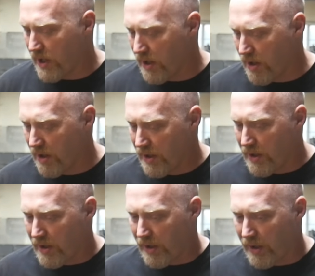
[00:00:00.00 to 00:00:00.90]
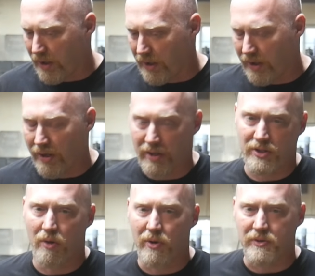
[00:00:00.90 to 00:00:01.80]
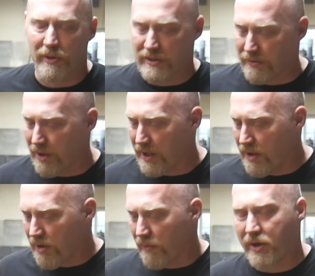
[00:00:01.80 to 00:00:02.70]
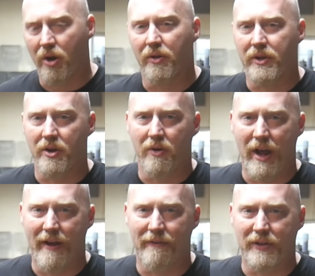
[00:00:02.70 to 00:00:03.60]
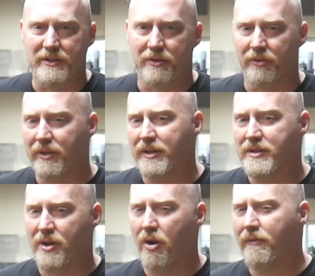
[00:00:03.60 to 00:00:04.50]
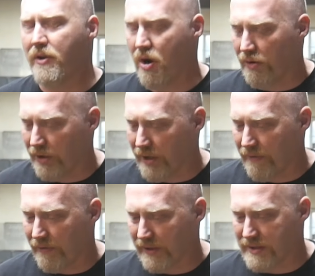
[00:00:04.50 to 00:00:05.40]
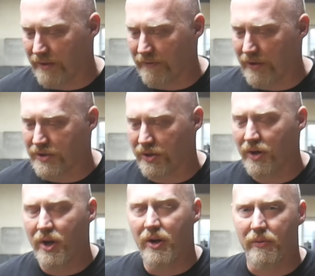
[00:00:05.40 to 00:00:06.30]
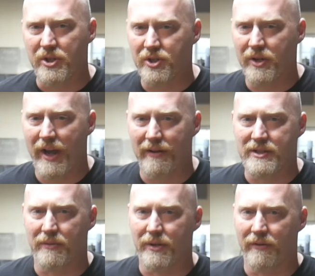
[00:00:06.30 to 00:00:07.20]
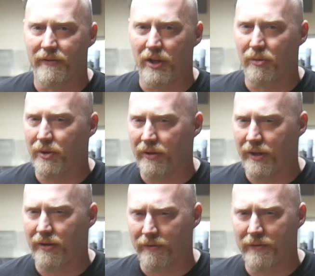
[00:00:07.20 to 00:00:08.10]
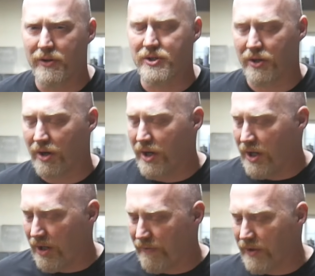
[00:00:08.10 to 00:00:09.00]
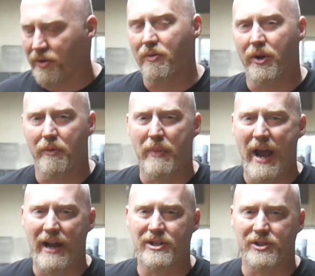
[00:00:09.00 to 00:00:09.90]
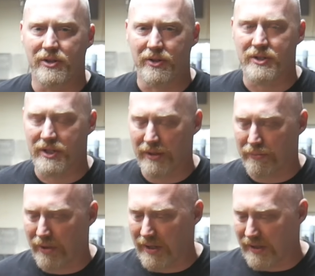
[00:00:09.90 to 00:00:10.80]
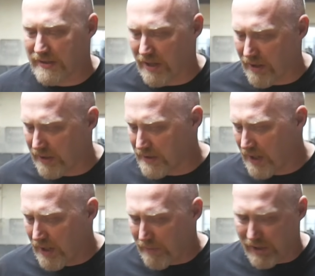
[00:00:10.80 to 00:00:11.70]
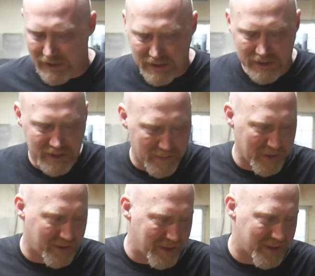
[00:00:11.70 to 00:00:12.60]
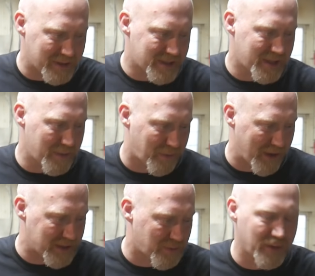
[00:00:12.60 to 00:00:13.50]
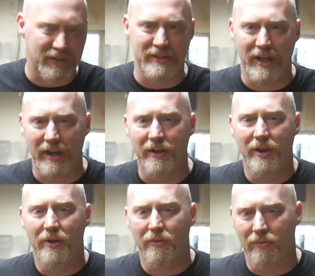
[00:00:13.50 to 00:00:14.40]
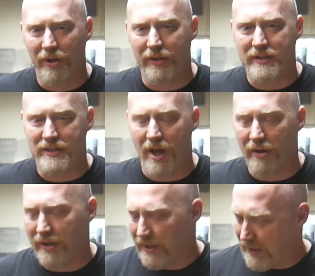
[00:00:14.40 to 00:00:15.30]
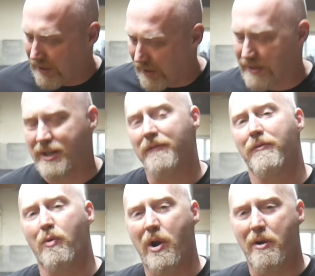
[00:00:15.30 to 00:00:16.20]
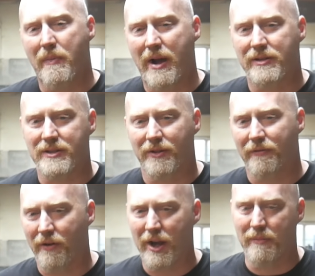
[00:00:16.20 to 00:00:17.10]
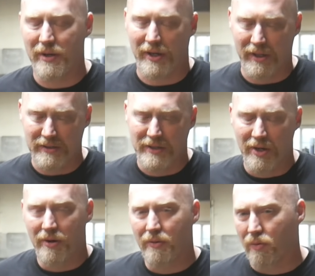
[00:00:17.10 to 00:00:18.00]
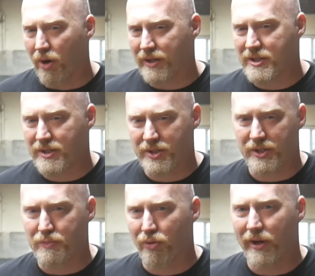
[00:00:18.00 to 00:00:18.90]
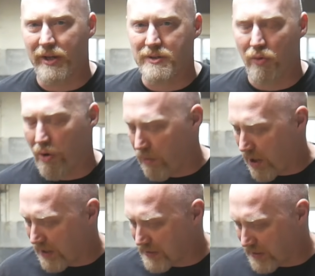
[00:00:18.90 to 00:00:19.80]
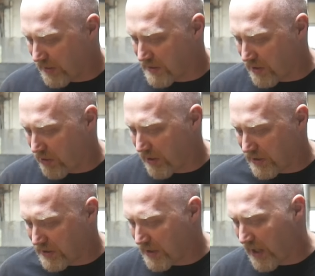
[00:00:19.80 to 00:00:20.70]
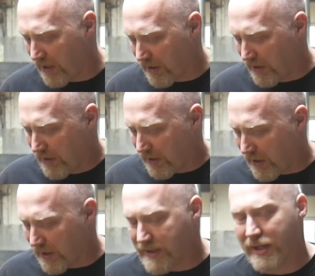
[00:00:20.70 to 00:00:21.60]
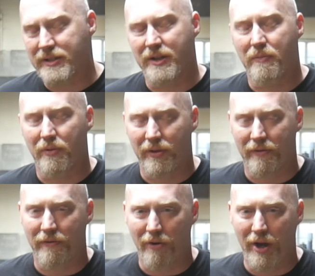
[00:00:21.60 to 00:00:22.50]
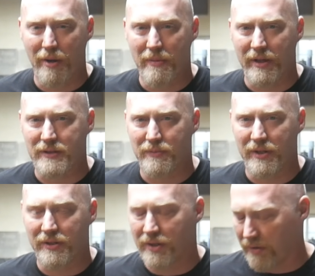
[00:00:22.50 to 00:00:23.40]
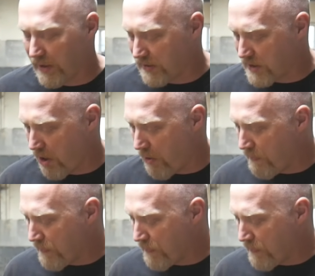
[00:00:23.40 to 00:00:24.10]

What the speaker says: here in October 2020, we currently don't have this release. So if you are looking for this in the future, we should have something available in the future if you do want to patch your skid plate in these areas, because typically the skid plates will stay really solid except for where it mounts to the frame, because rust just breeds more rust, and so it just kind of takes up what the frame has been doing. So